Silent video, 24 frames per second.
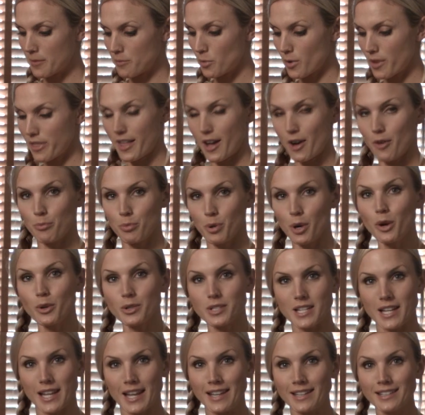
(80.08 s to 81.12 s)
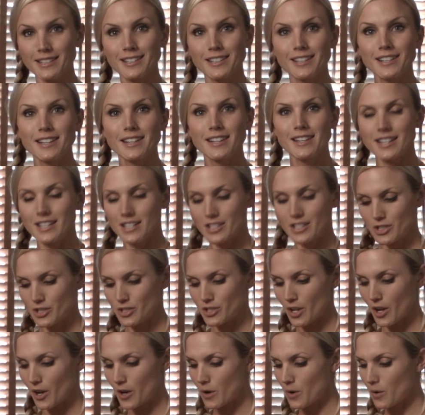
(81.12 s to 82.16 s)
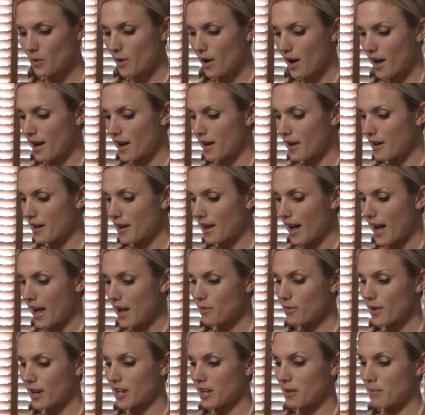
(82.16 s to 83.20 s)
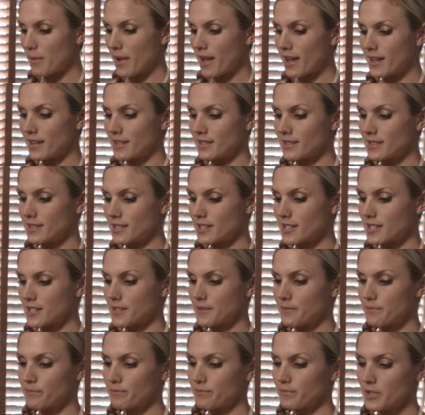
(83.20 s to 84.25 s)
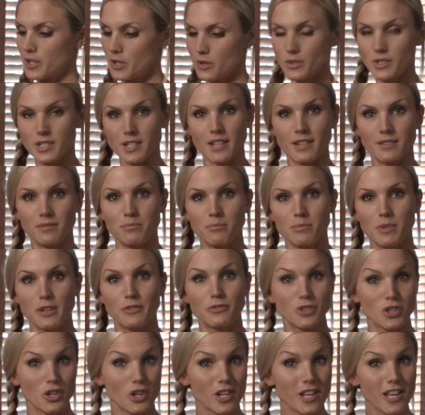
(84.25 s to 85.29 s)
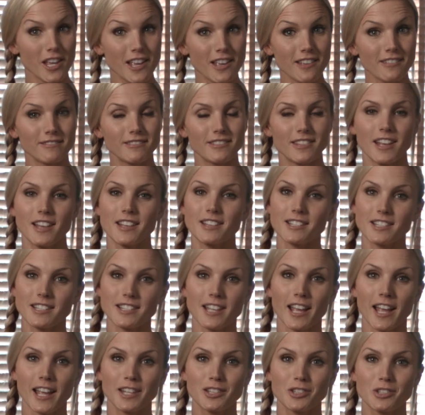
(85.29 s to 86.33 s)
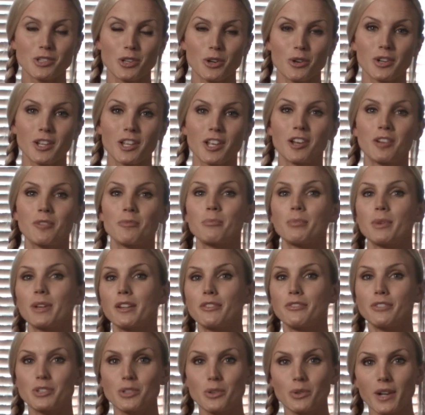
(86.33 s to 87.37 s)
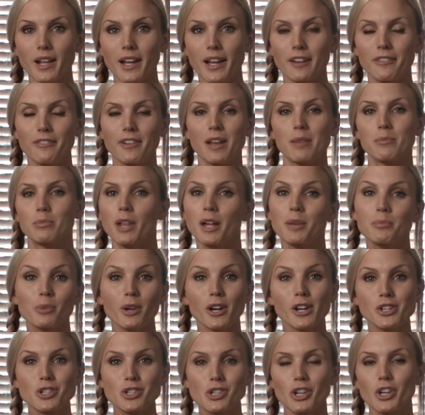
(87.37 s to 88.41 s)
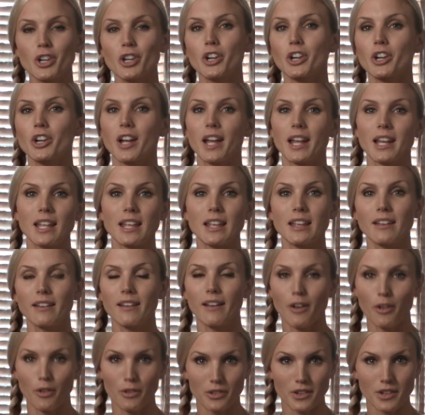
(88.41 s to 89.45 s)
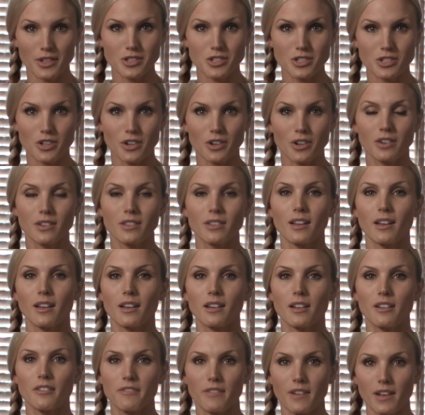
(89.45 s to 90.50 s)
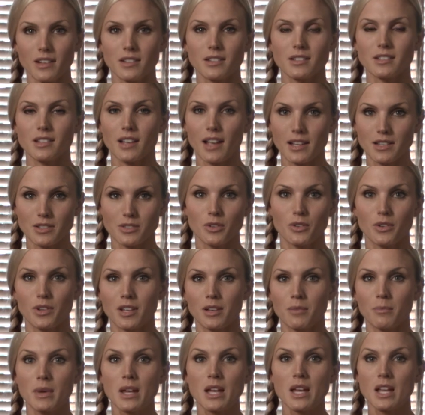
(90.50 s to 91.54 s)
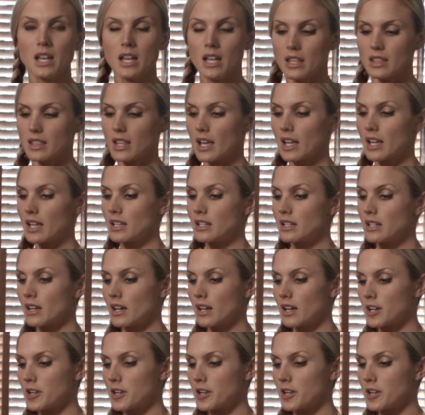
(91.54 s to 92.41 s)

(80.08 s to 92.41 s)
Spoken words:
without protein, so I recommend using beef jerky. Yes, it's high in sodium, but if you don't have high blood pressure or any health concern that affects high sodium, then